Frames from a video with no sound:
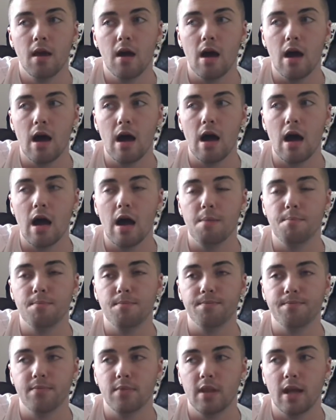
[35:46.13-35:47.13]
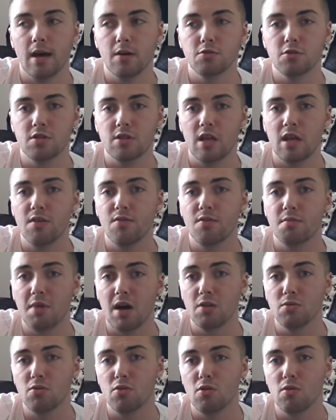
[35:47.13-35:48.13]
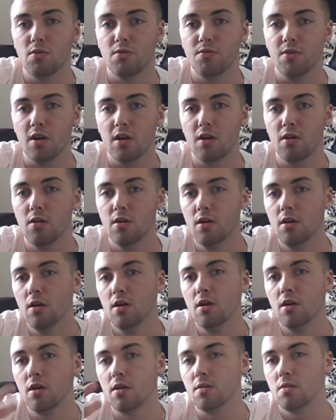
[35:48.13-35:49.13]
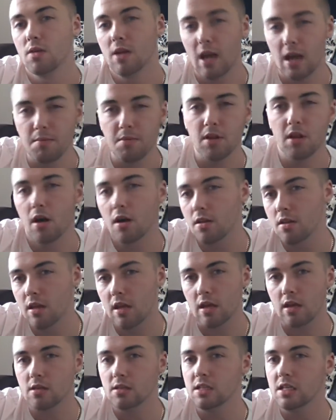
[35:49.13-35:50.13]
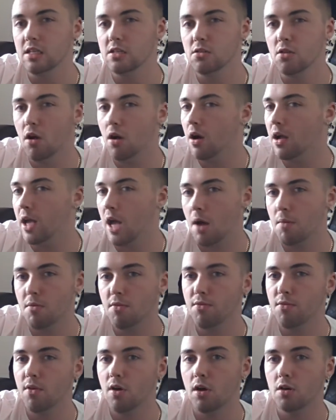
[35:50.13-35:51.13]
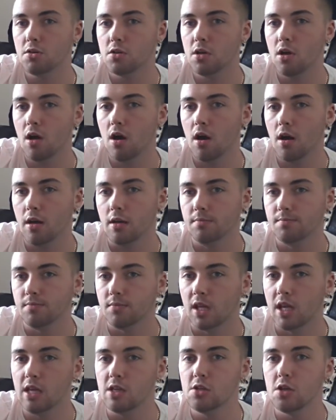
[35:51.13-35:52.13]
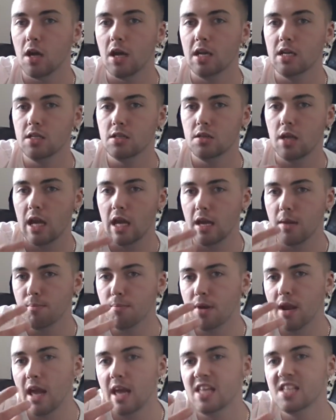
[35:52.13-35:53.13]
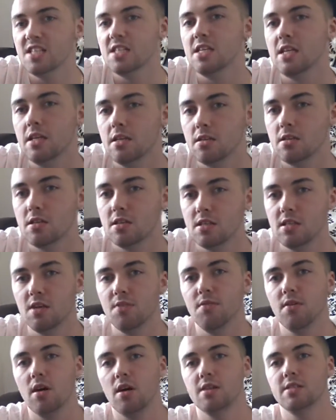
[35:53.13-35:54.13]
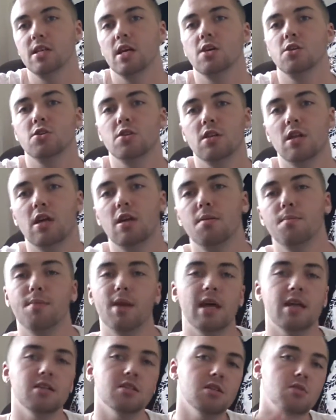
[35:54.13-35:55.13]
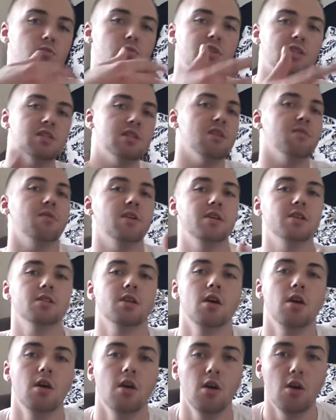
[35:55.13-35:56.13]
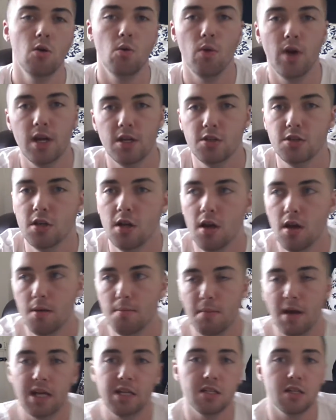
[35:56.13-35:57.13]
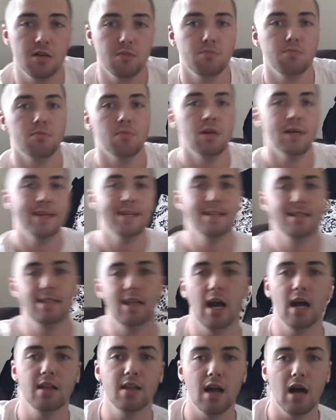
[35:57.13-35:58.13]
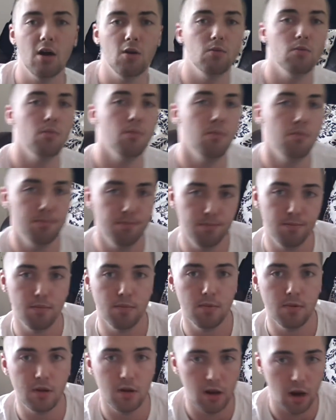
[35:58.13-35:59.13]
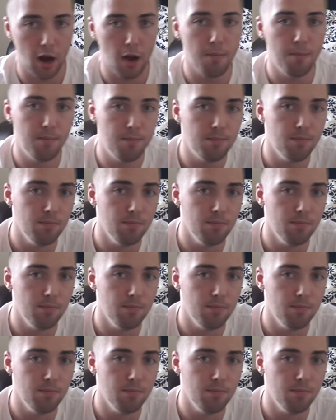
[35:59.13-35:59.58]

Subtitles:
Now Steve from Outdoor Review gave me the idea, because he's not a camouflage guy. He blends into civilization. He blends in with civvies, which makes him stand out, you know,